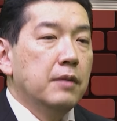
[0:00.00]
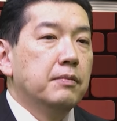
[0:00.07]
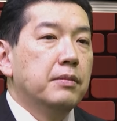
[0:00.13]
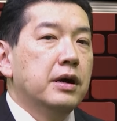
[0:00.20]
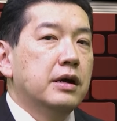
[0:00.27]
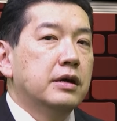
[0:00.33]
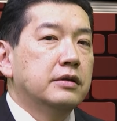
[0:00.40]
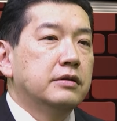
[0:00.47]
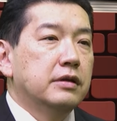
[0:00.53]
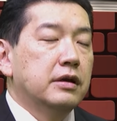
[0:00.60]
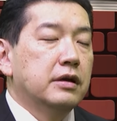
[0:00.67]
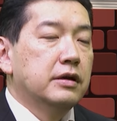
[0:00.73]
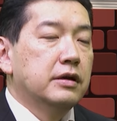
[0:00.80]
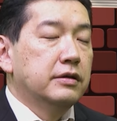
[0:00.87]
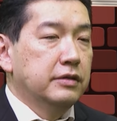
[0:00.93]
But,
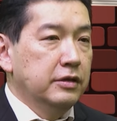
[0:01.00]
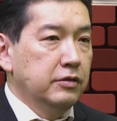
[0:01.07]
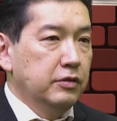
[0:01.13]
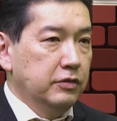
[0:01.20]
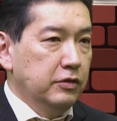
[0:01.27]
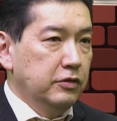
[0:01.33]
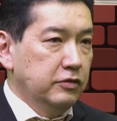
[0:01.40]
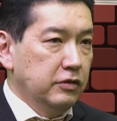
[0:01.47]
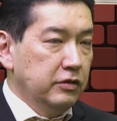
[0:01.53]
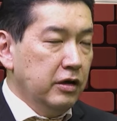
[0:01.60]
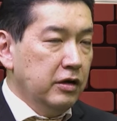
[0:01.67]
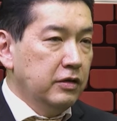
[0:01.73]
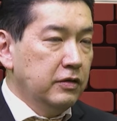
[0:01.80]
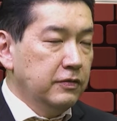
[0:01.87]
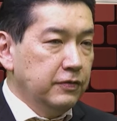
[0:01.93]
you know, there's a
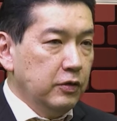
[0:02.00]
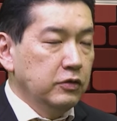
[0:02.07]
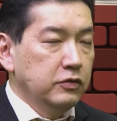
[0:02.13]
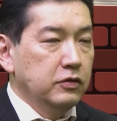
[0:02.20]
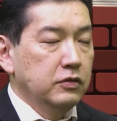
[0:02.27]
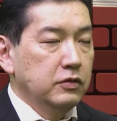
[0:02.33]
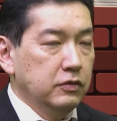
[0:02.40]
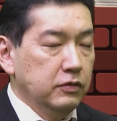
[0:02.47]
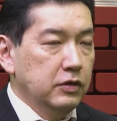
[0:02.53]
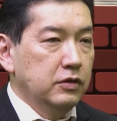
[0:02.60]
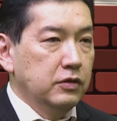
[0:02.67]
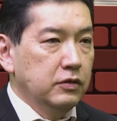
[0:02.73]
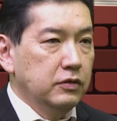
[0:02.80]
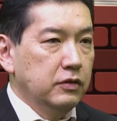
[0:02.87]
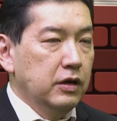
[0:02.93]
lot of also, you
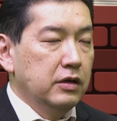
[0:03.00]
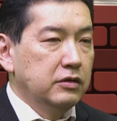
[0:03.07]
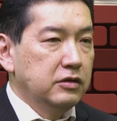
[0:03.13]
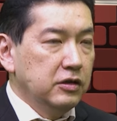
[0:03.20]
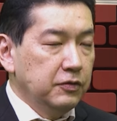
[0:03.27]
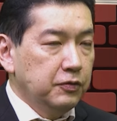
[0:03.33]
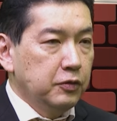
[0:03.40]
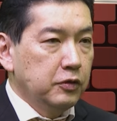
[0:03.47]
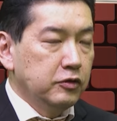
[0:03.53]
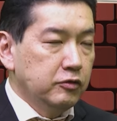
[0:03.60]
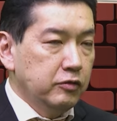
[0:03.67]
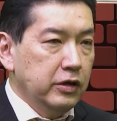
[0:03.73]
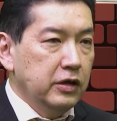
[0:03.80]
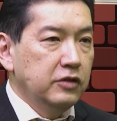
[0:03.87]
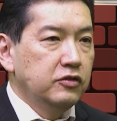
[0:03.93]
know,
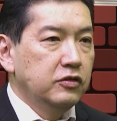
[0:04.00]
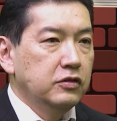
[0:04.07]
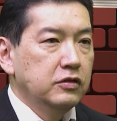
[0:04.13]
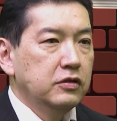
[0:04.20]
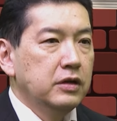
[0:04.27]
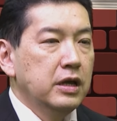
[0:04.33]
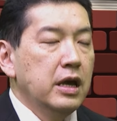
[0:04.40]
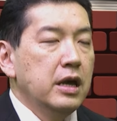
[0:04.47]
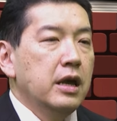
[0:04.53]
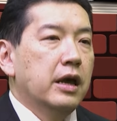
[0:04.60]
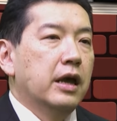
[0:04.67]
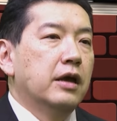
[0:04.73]
deforestation yeah.